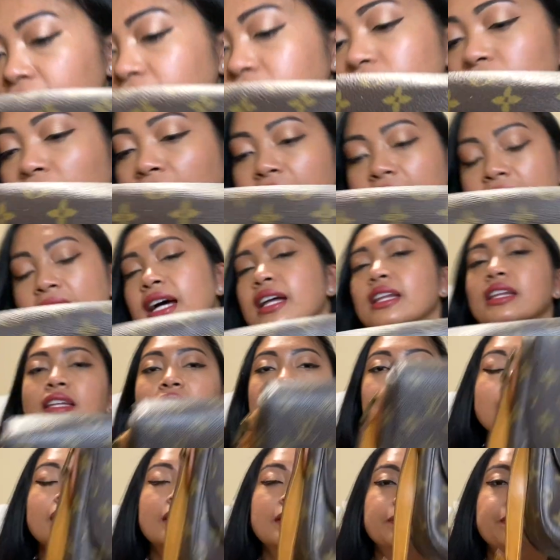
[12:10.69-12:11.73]
So I had
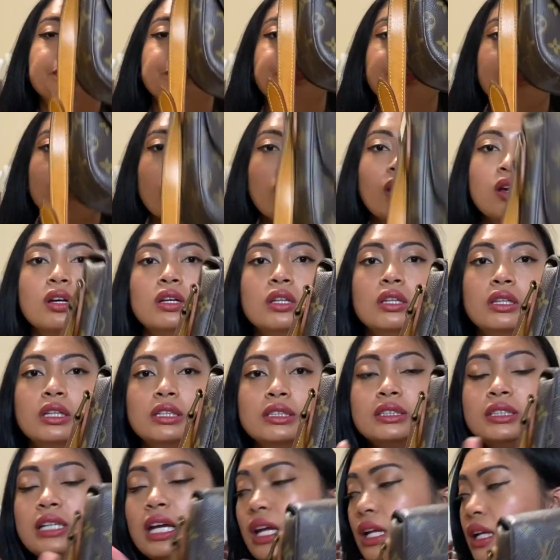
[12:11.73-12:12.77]
the
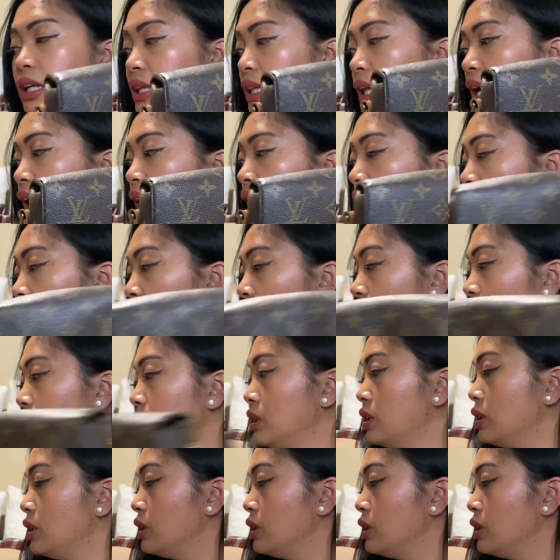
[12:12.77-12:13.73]
Saint Cloud,